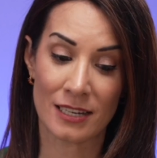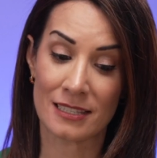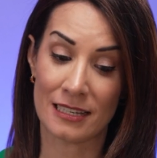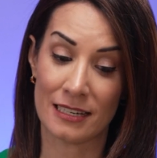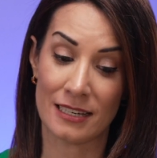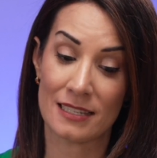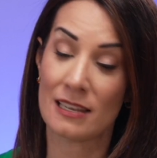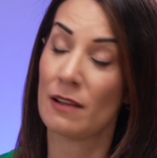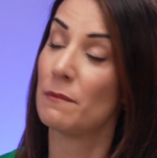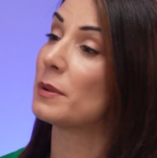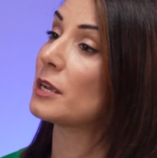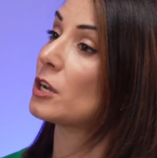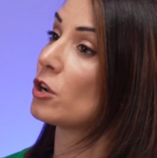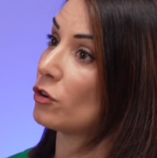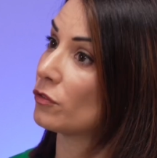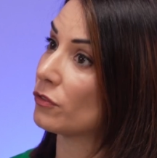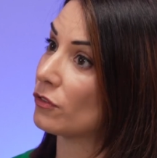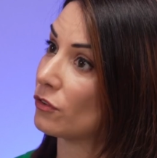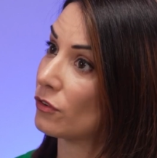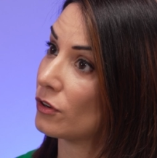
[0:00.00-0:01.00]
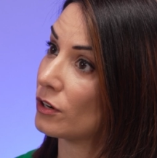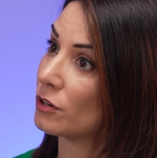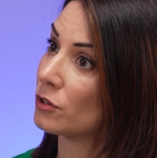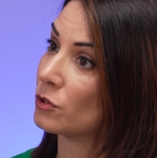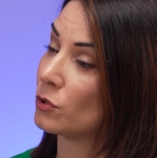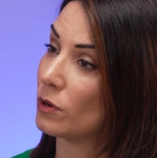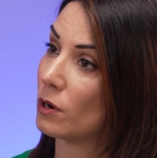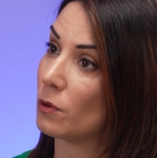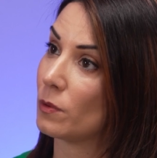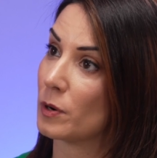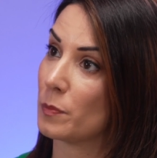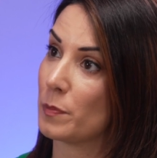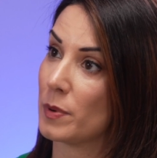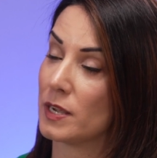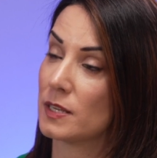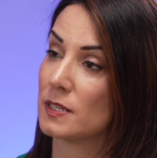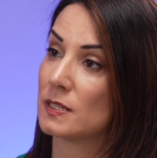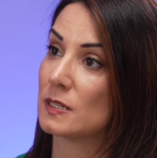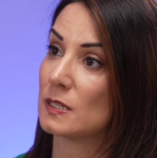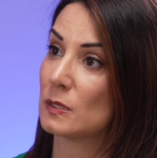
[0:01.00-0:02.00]
That is a big concern to our
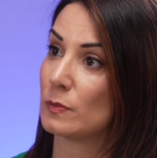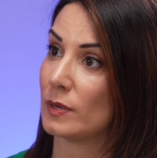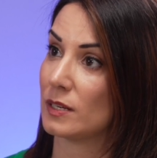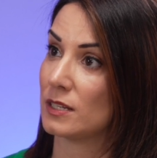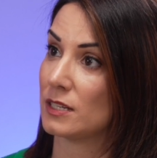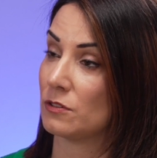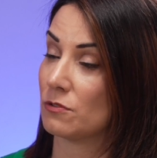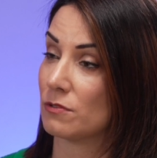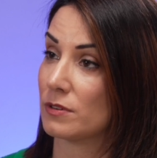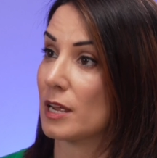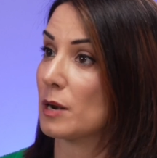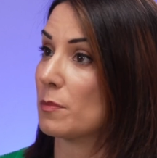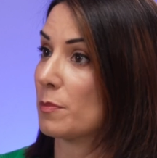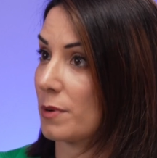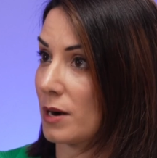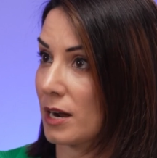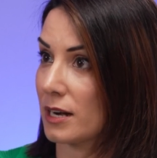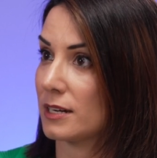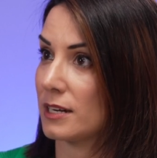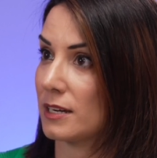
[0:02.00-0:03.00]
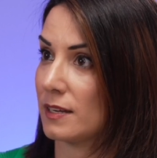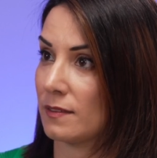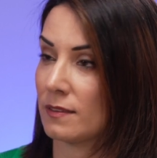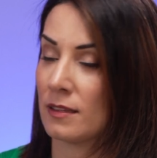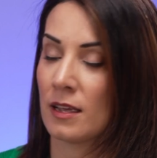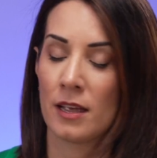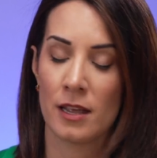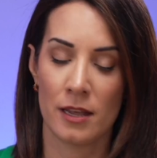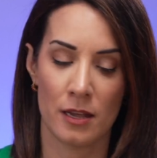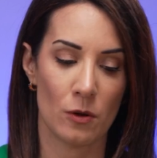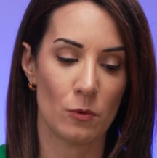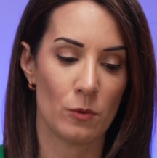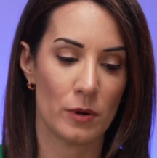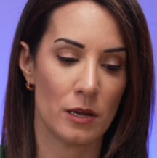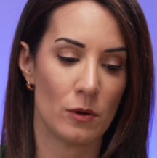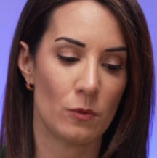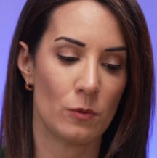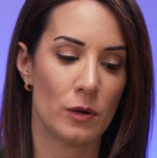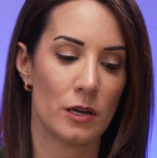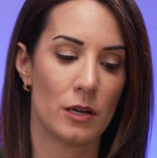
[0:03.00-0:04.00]
patients, but in real practice,
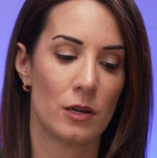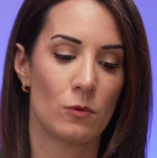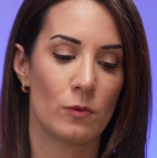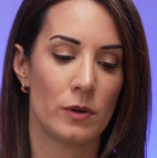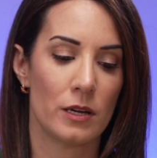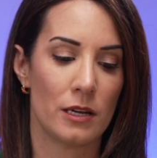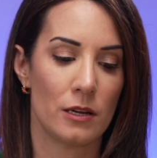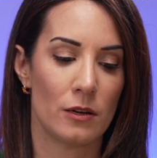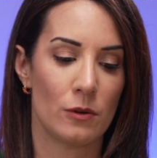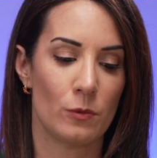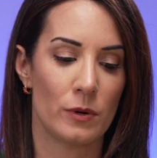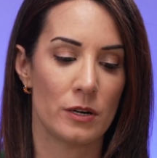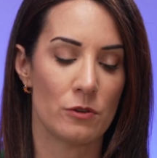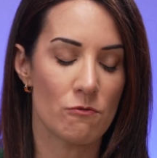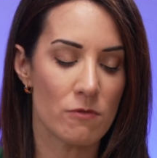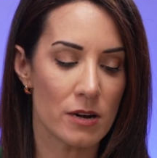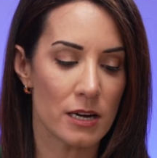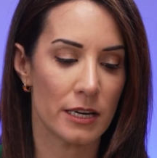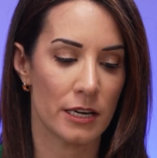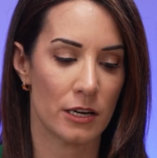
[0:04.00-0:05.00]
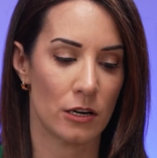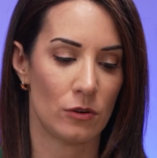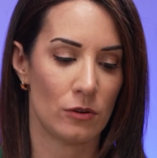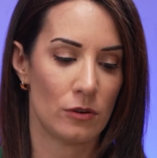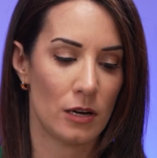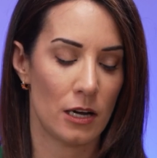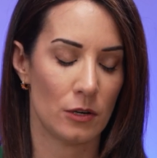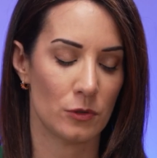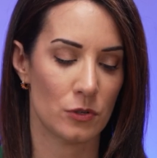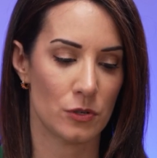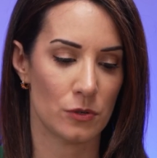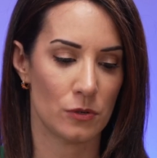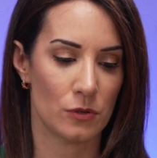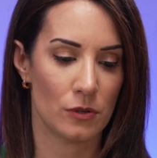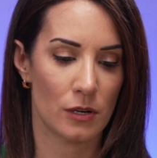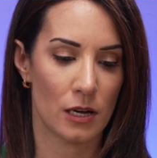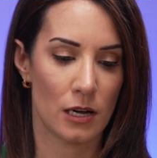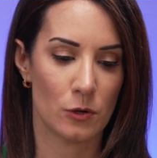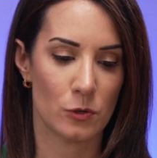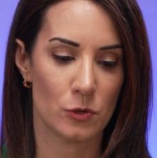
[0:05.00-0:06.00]
we really know how
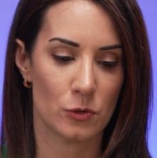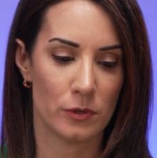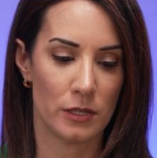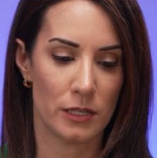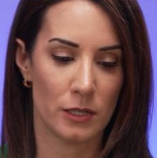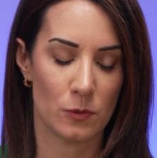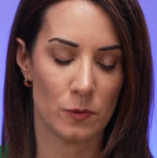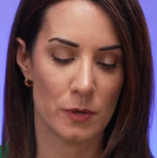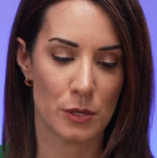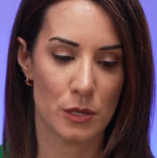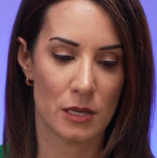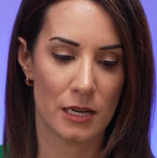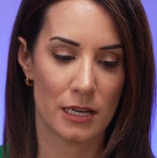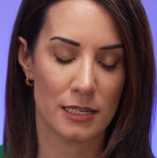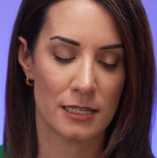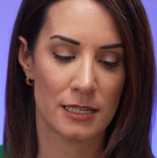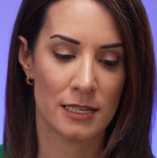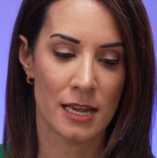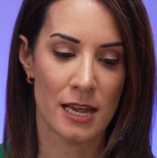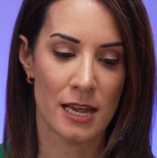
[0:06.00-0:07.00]
to deal with that.